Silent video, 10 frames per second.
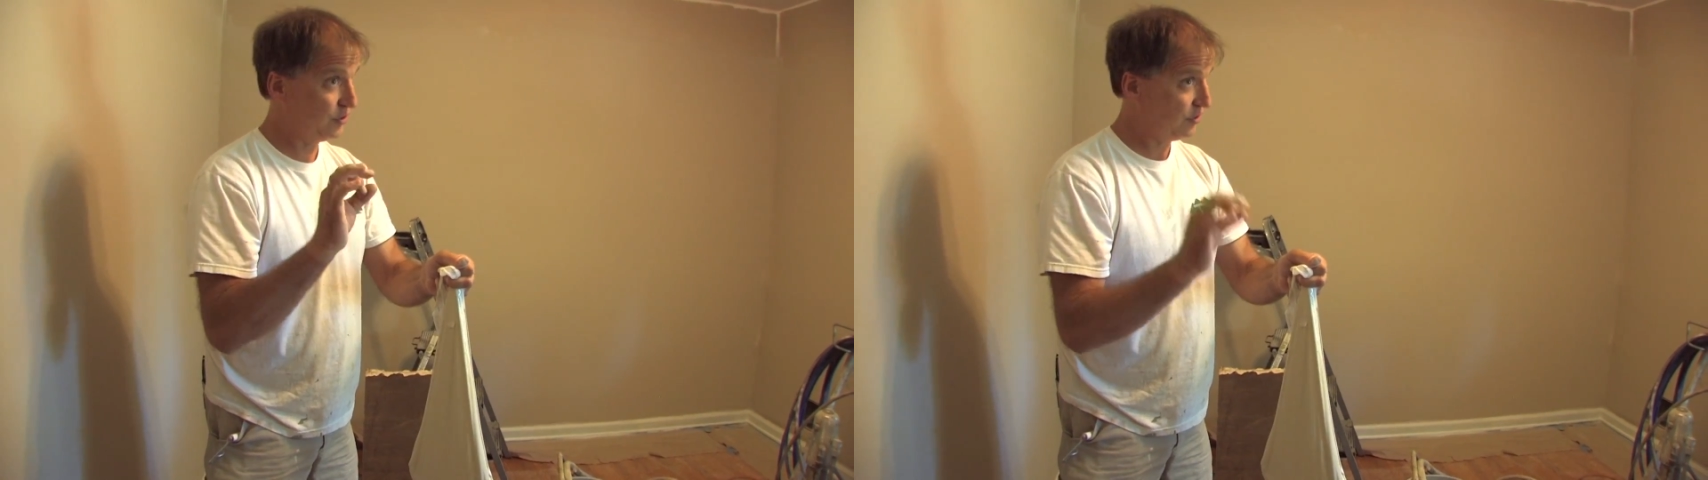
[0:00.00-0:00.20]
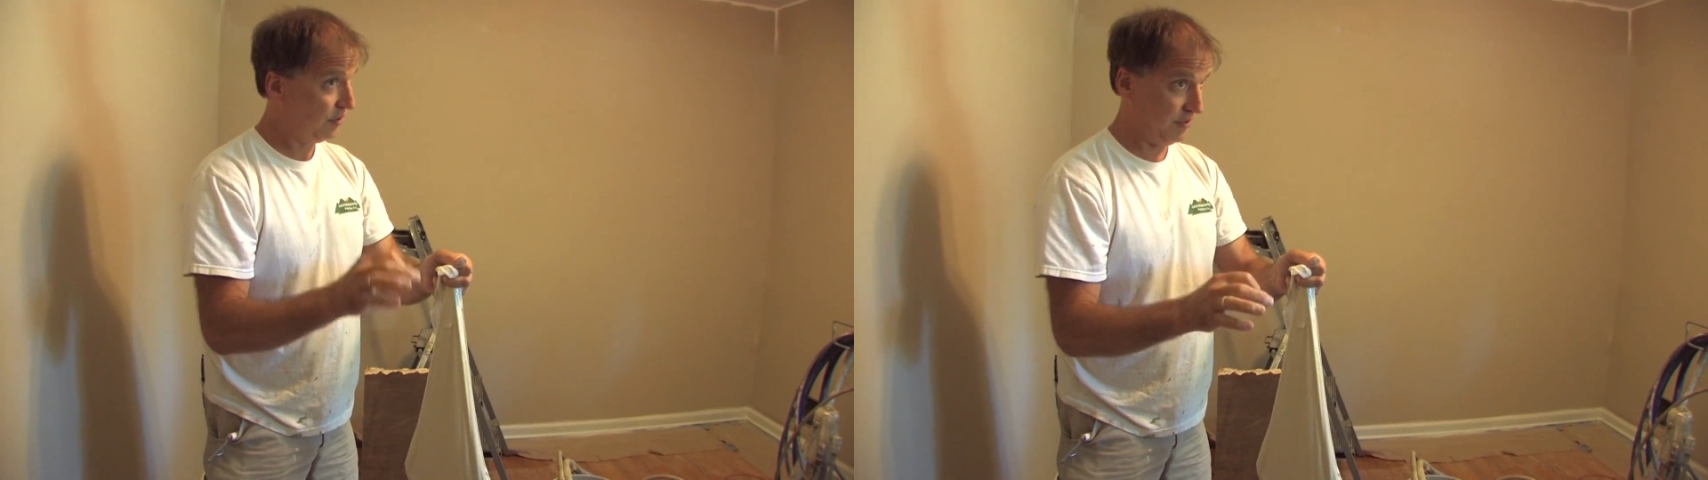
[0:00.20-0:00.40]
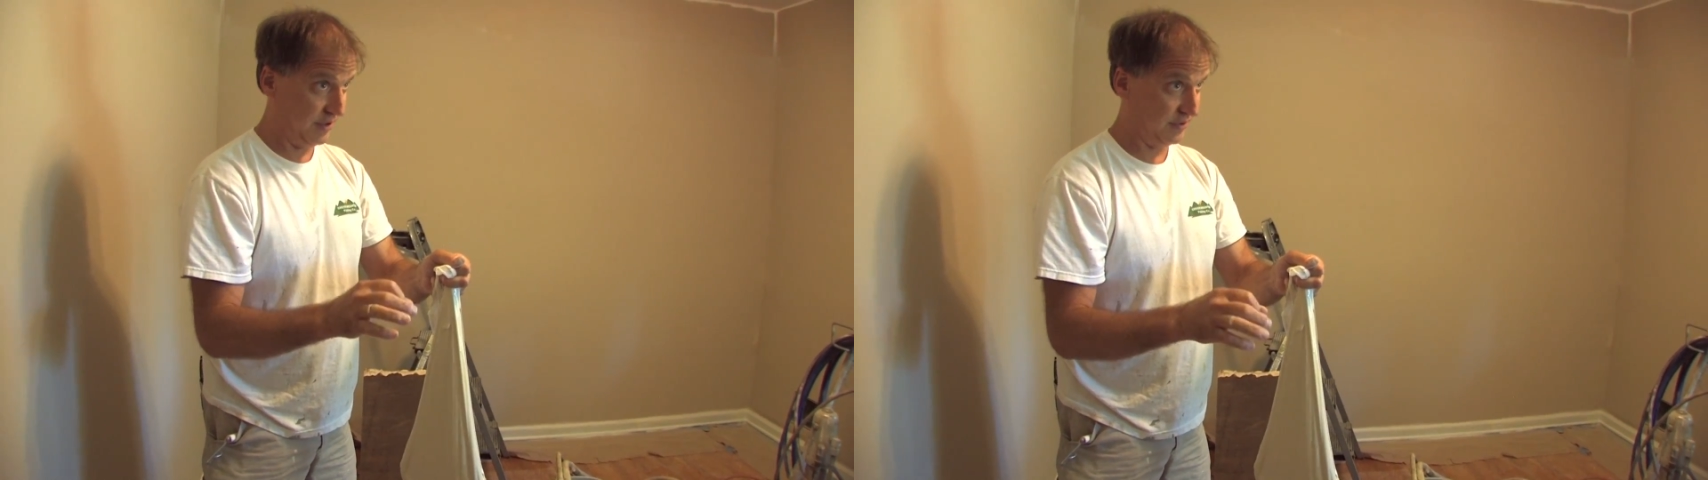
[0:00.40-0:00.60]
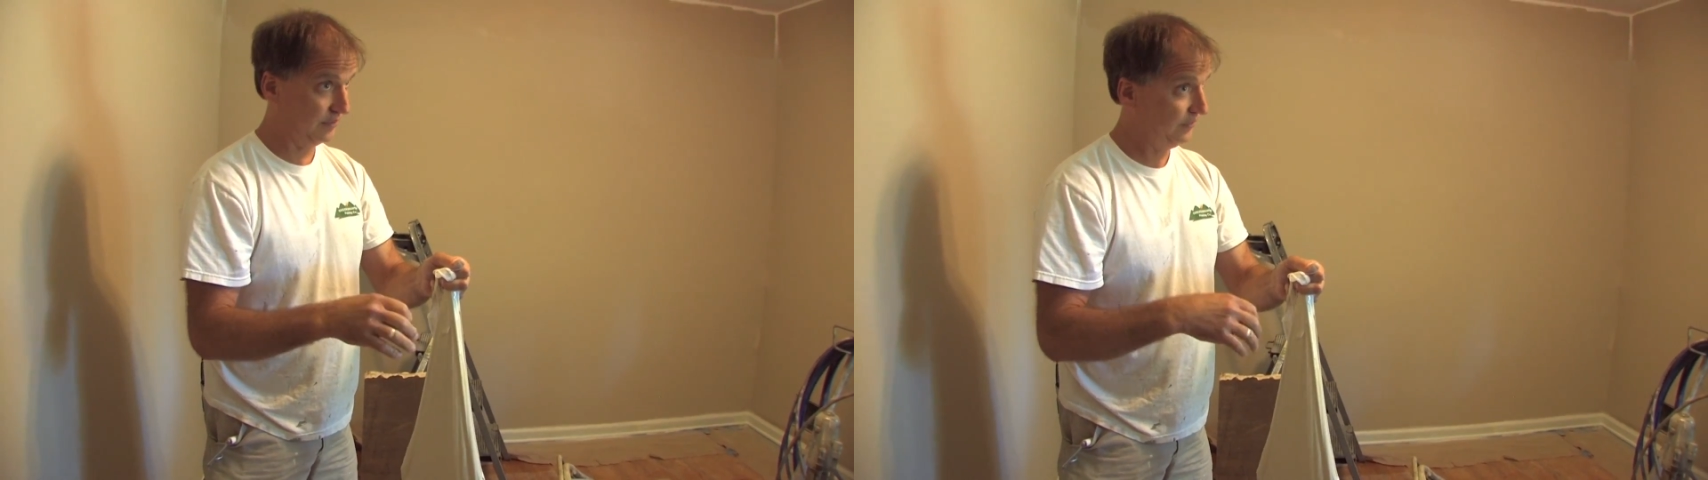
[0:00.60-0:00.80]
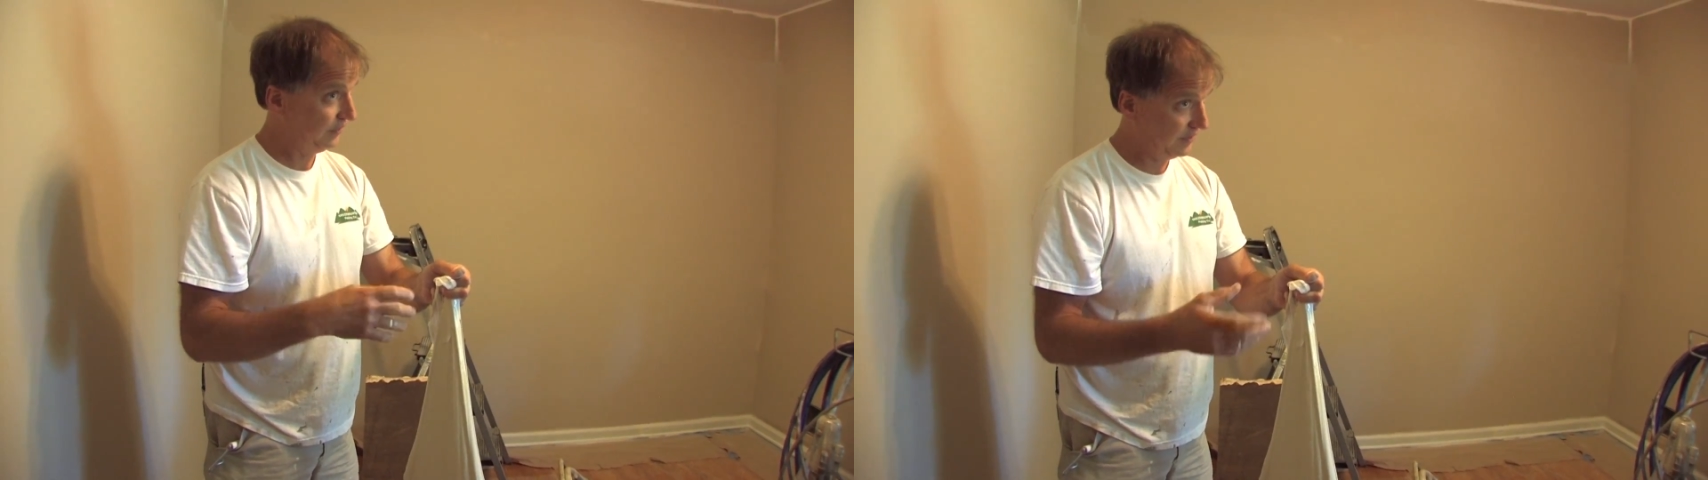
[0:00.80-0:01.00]
show you,
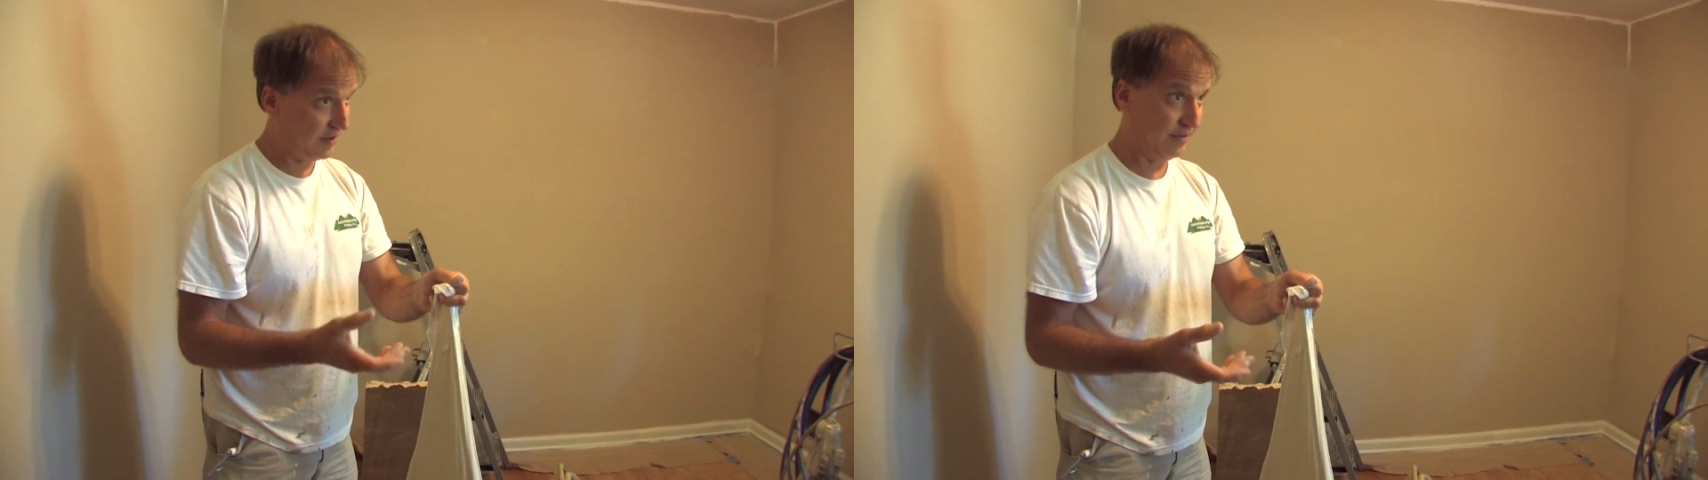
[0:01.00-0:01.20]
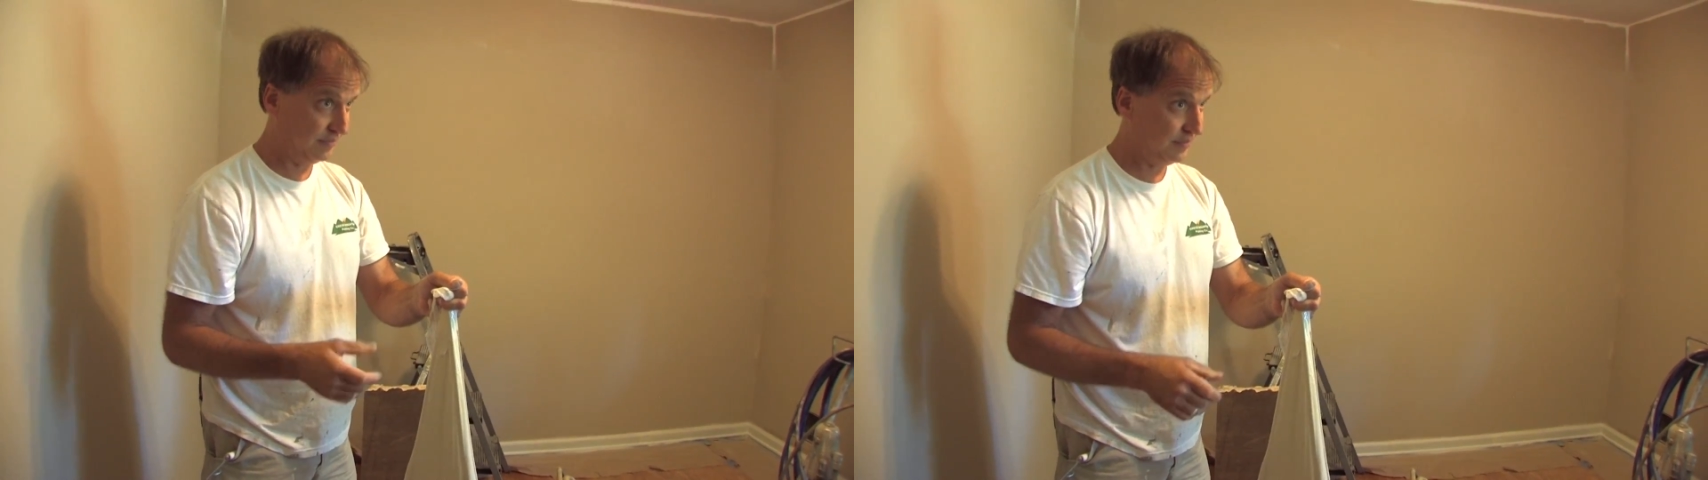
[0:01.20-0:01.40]
because you know,